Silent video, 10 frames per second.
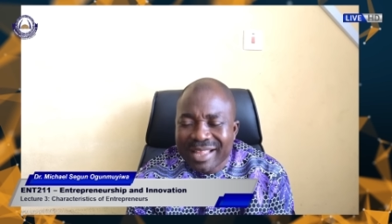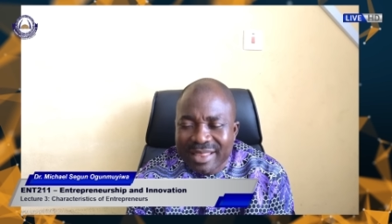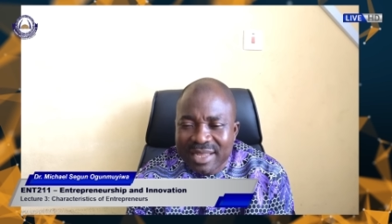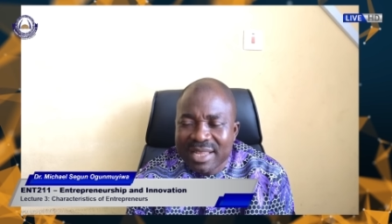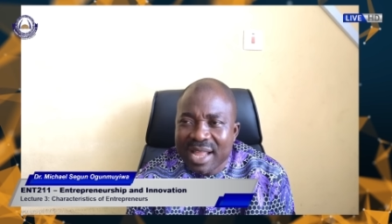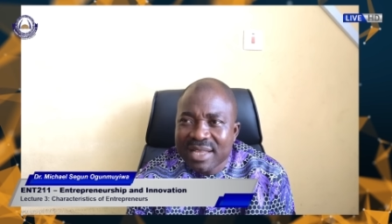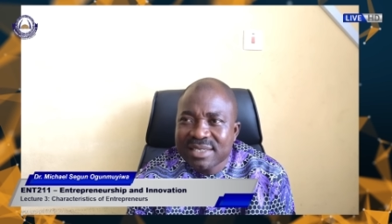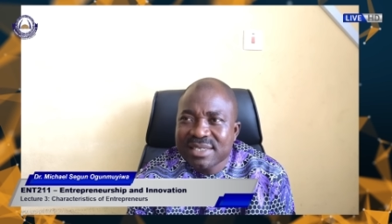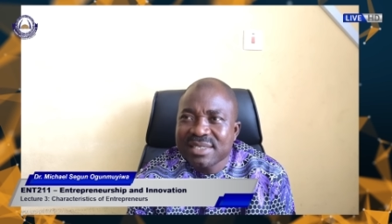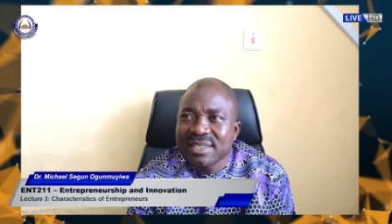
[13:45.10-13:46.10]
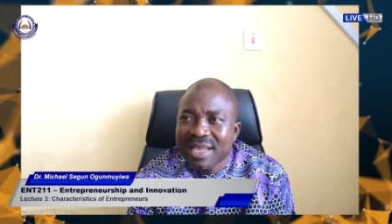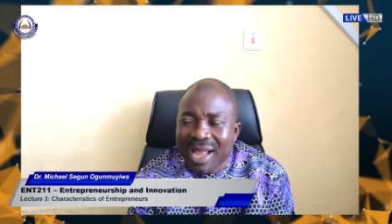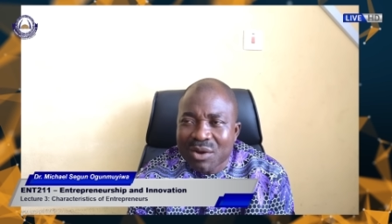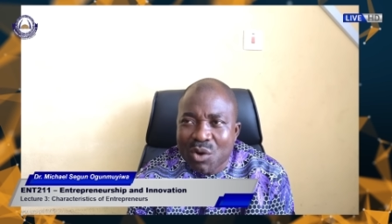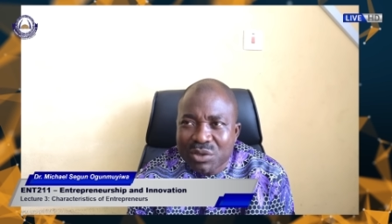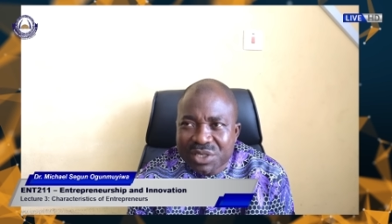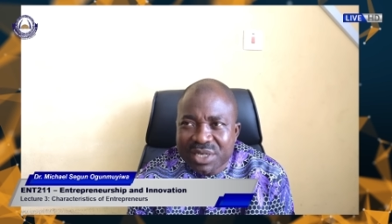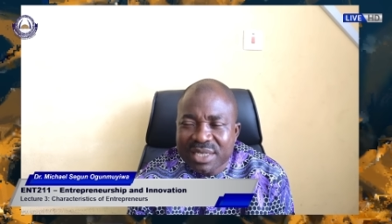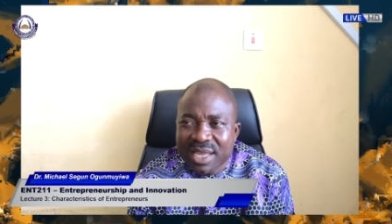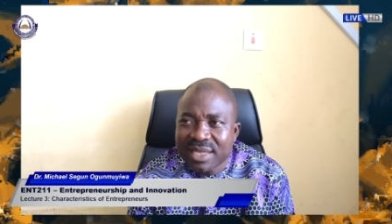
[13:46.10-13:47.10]
leaders are God
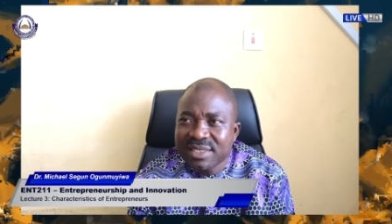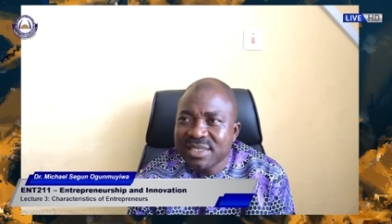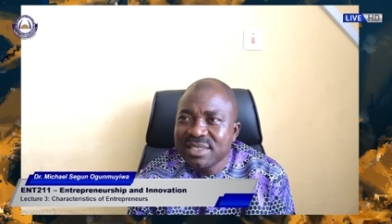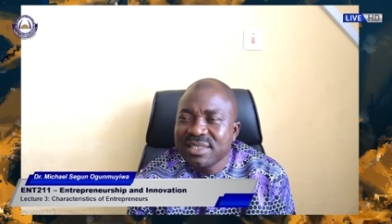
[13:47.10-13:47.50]
created,